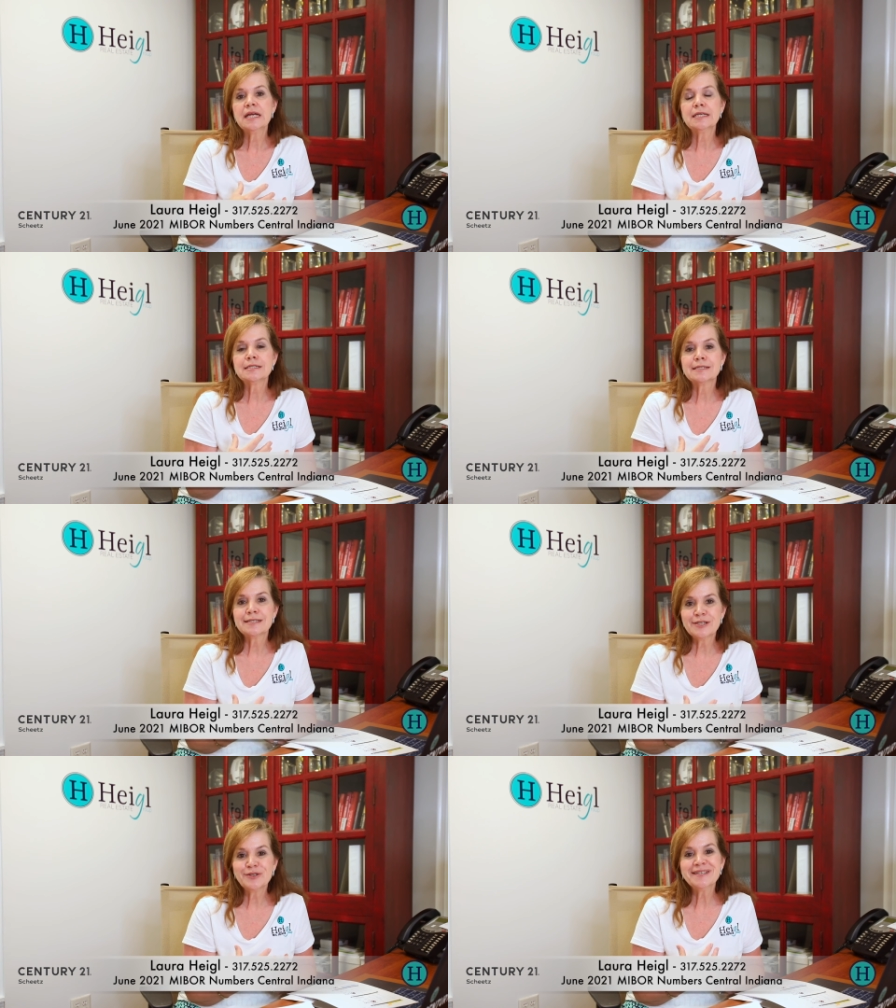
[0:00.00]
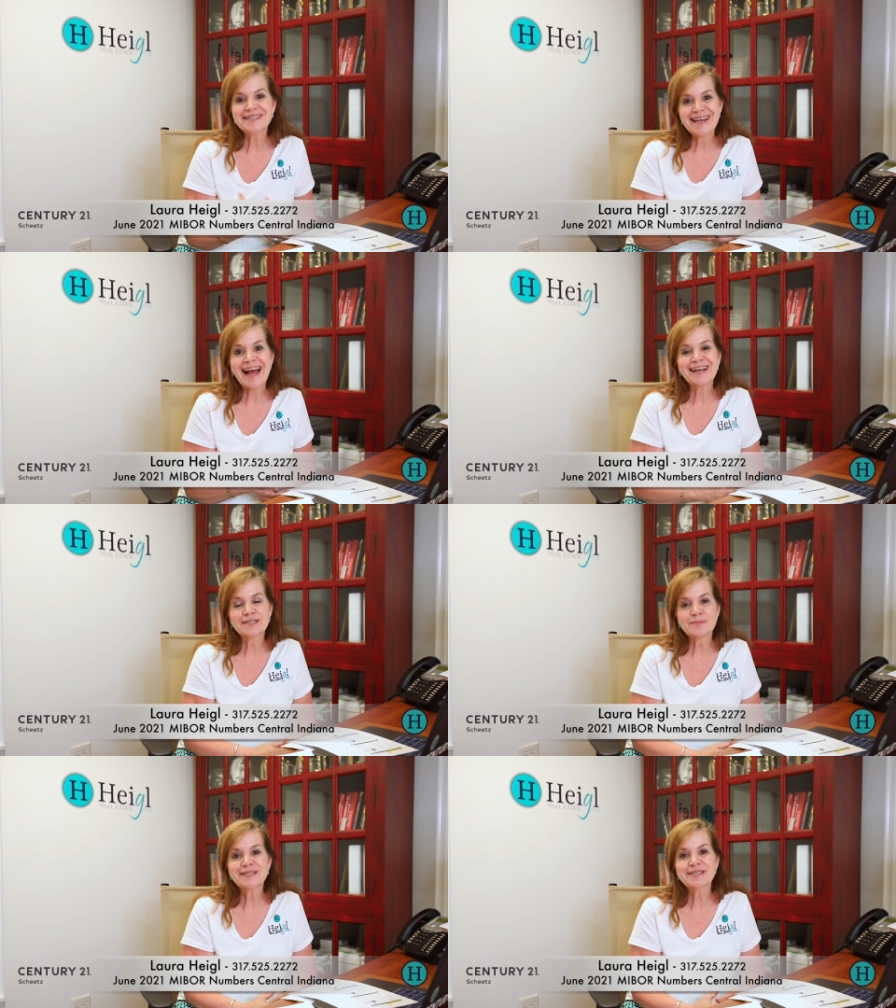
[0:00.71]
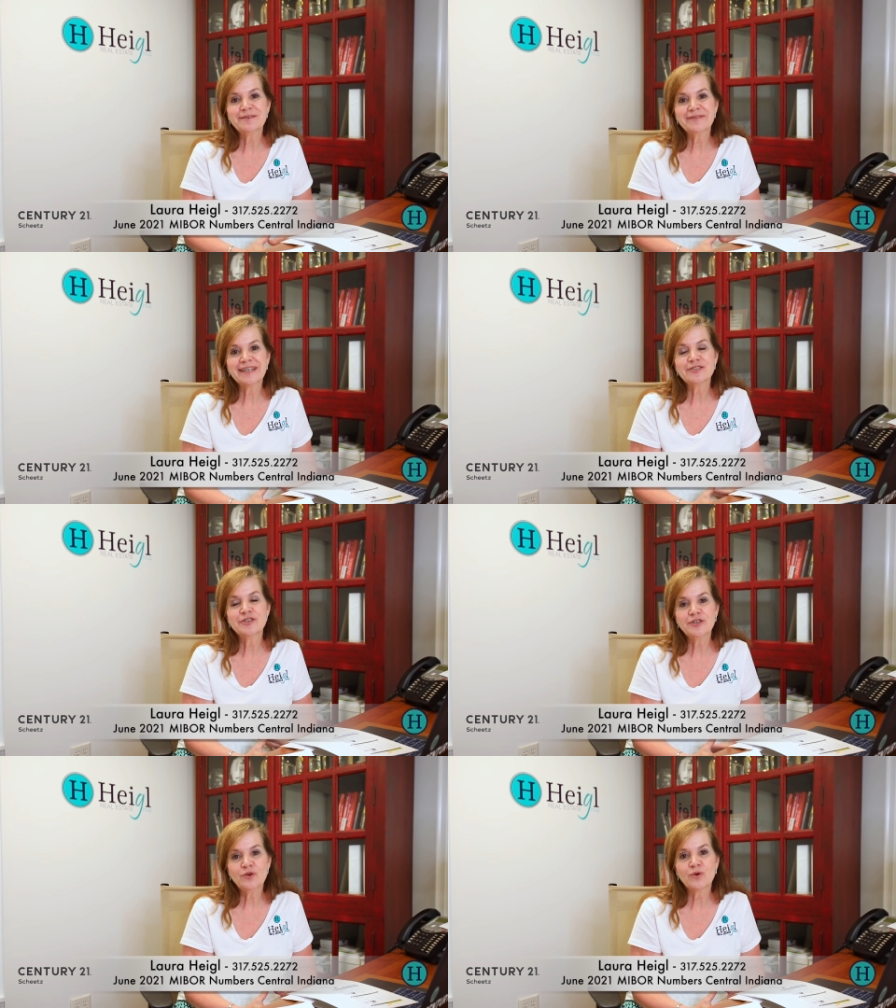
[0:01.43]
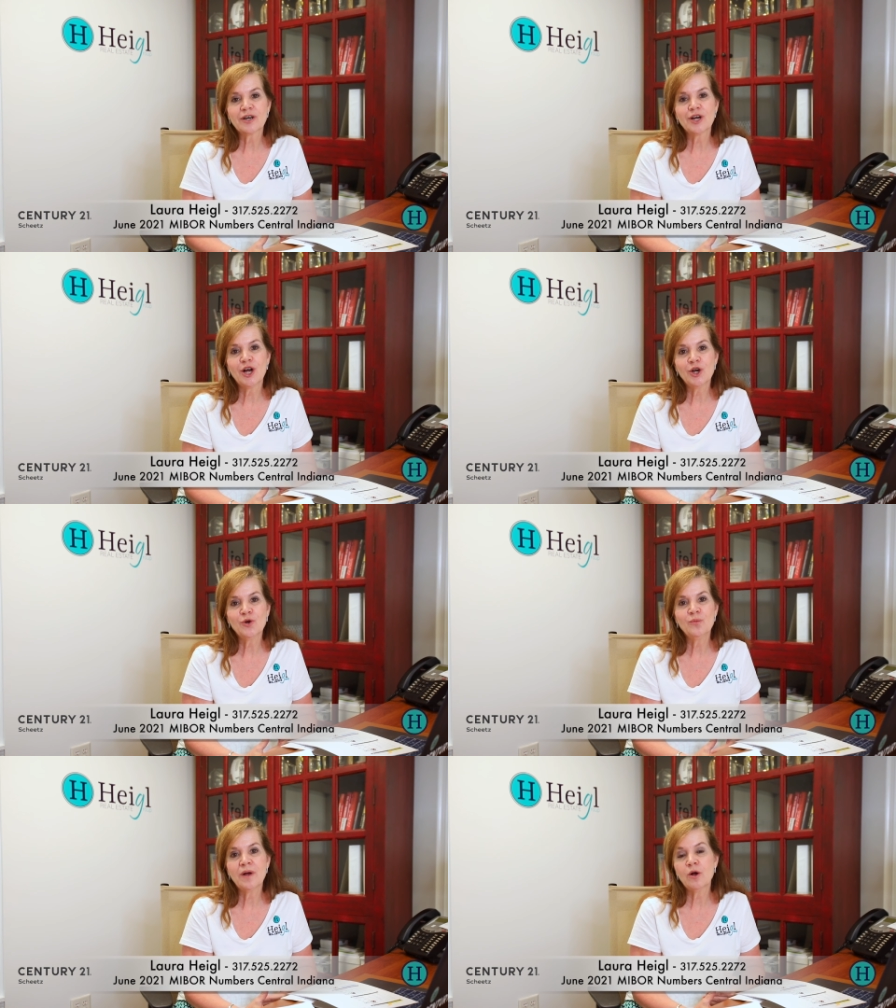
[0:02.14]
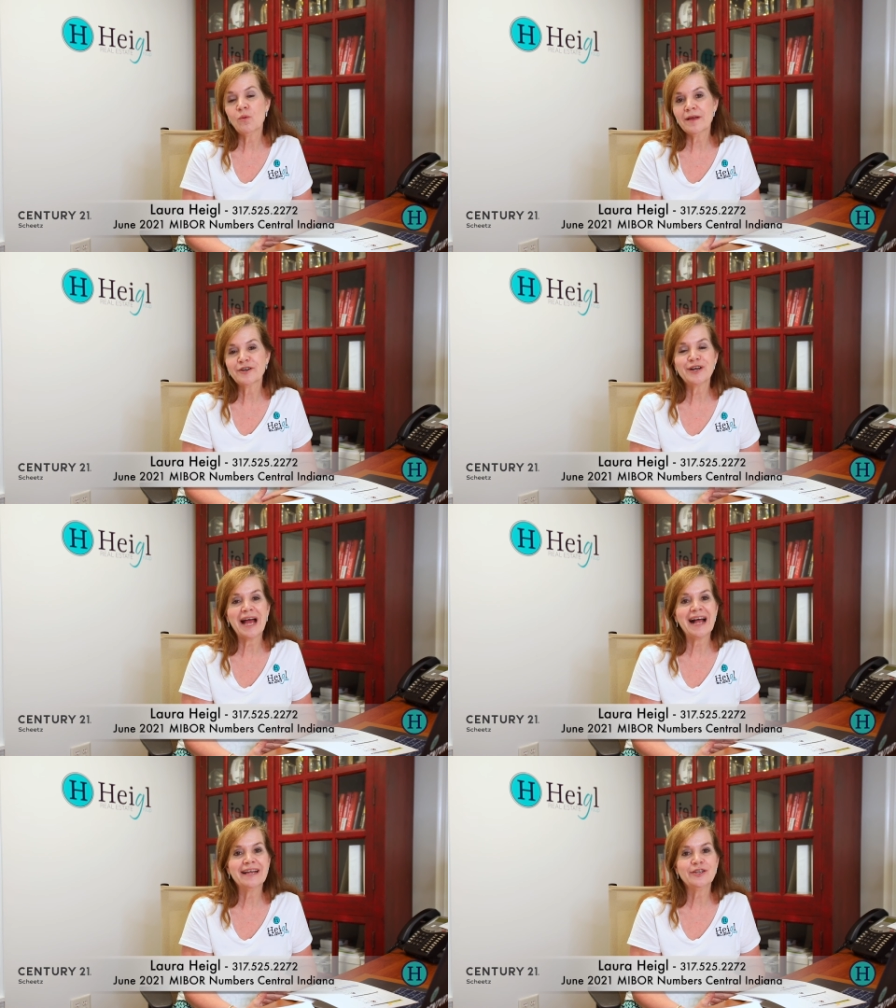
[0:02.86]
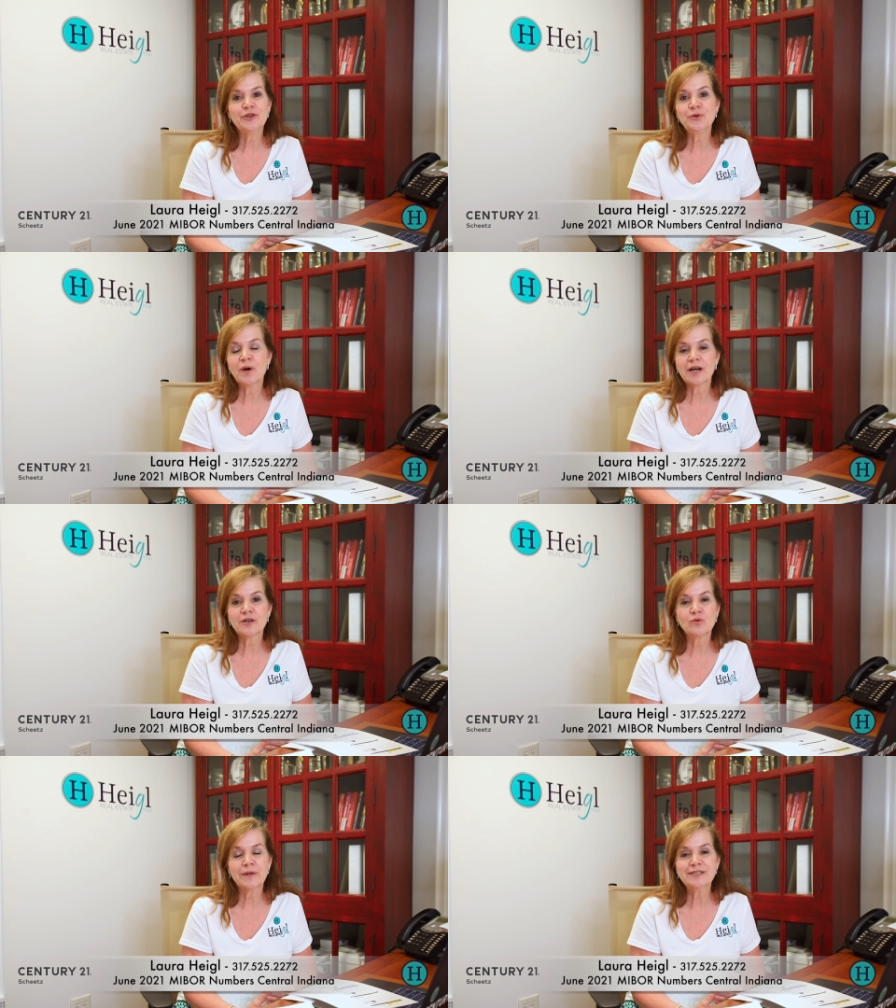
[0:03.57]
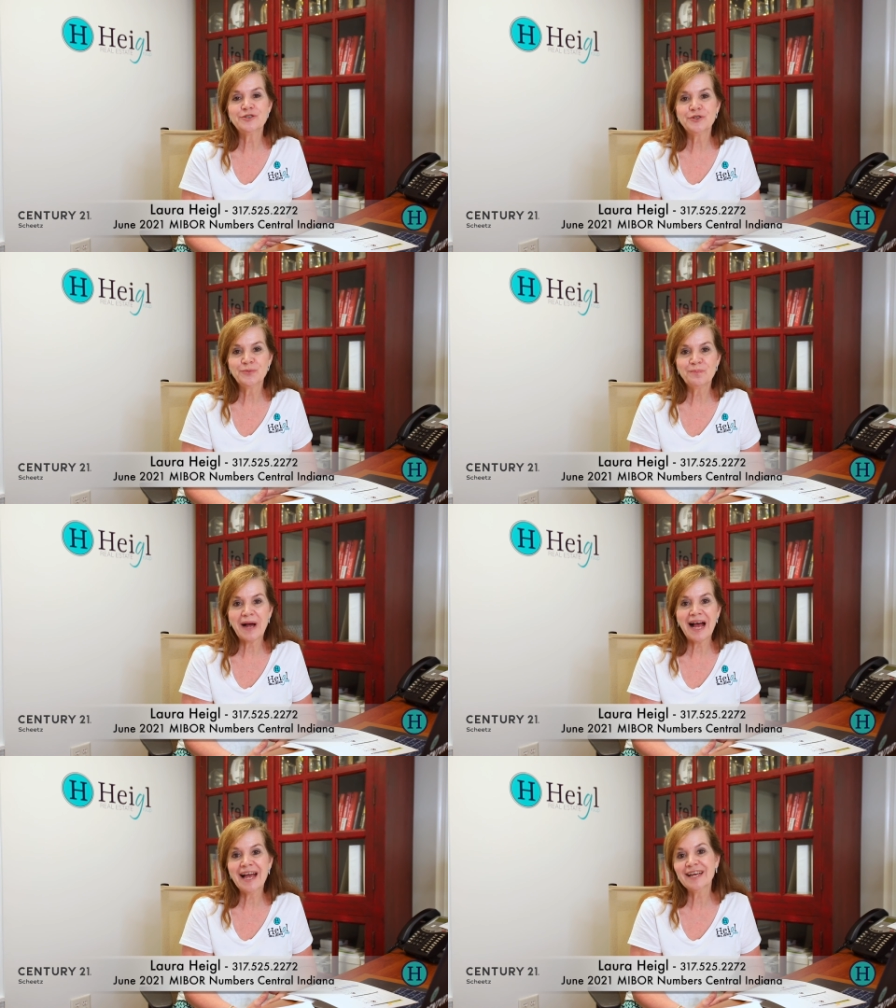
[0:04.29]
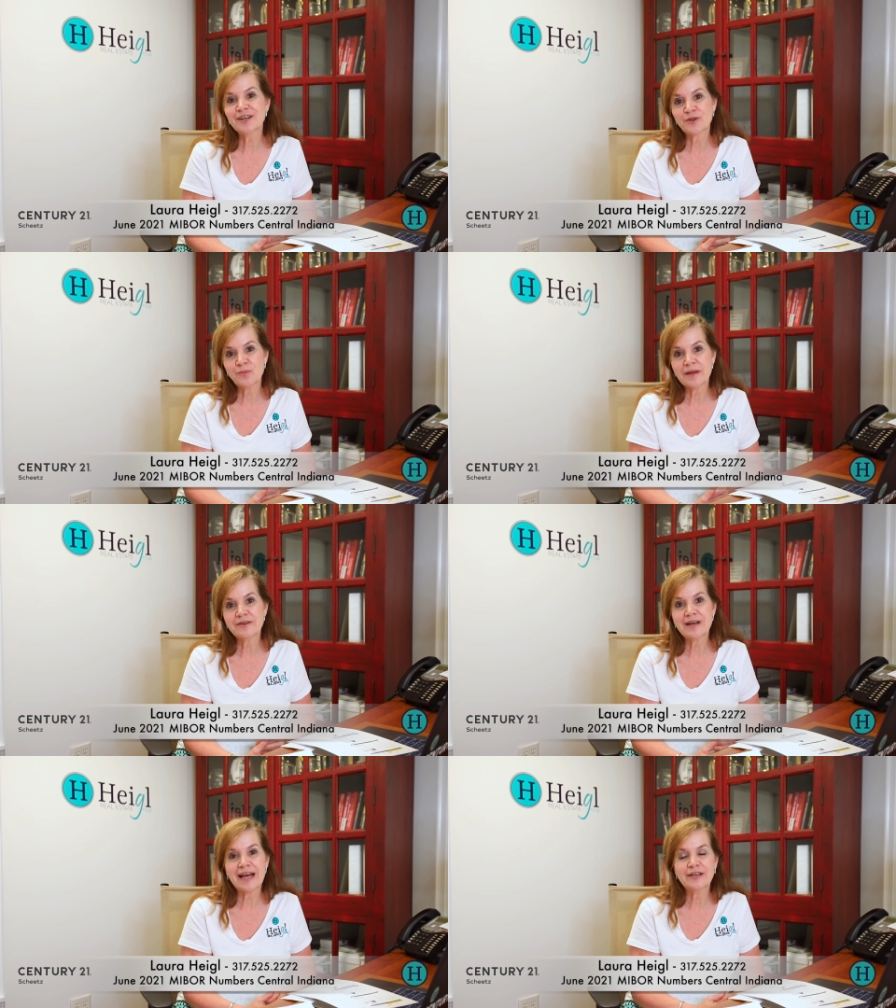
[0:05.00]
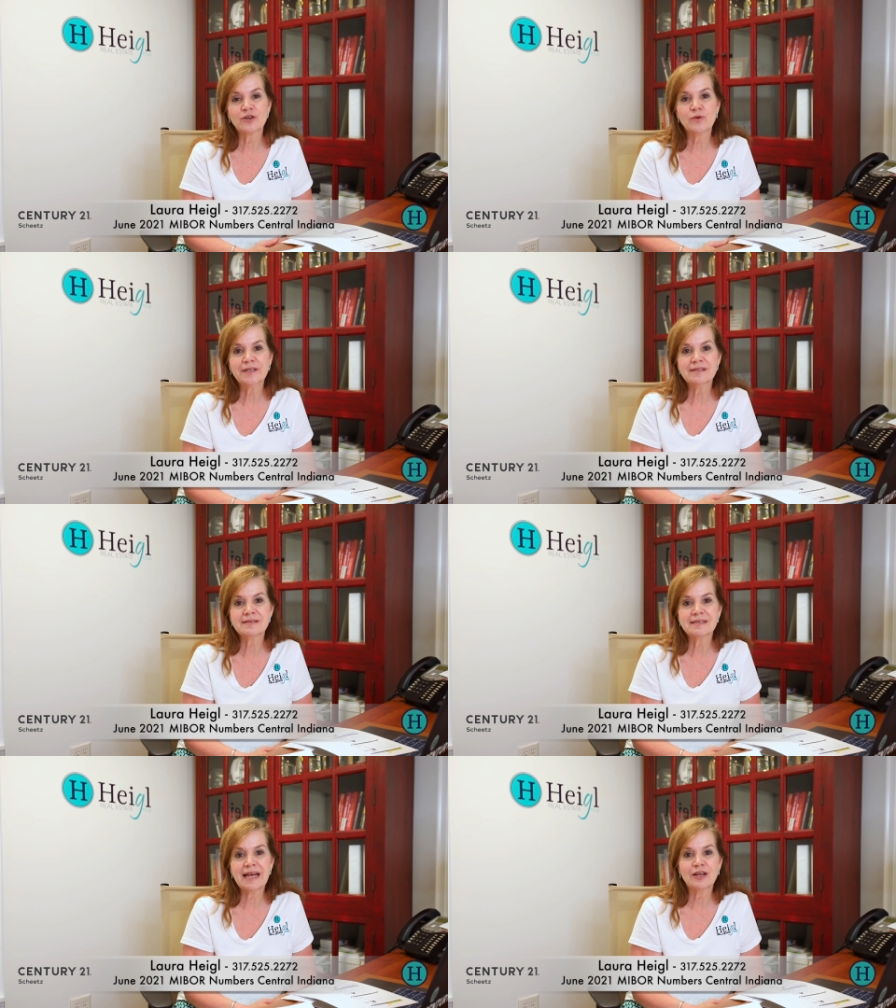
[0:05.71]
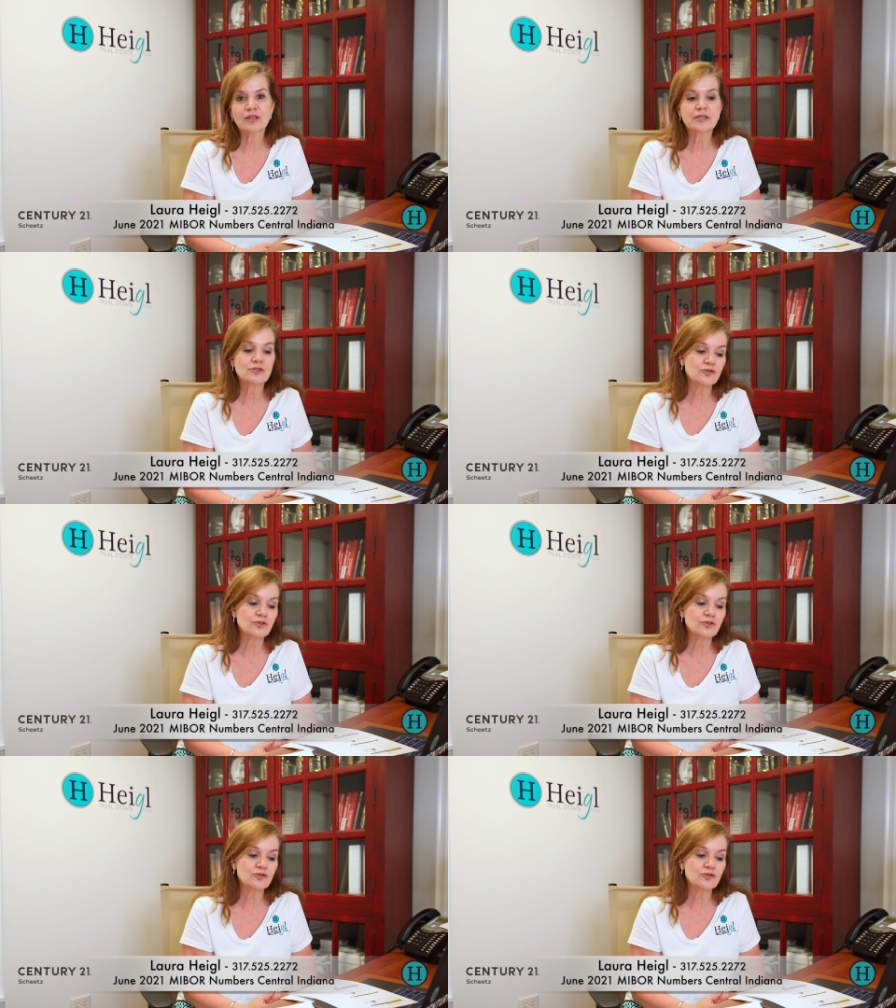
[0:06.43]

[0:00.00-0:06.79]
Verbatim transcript: it still is not specific to your home whether or not you are going to buy or whether or not you're going to sell.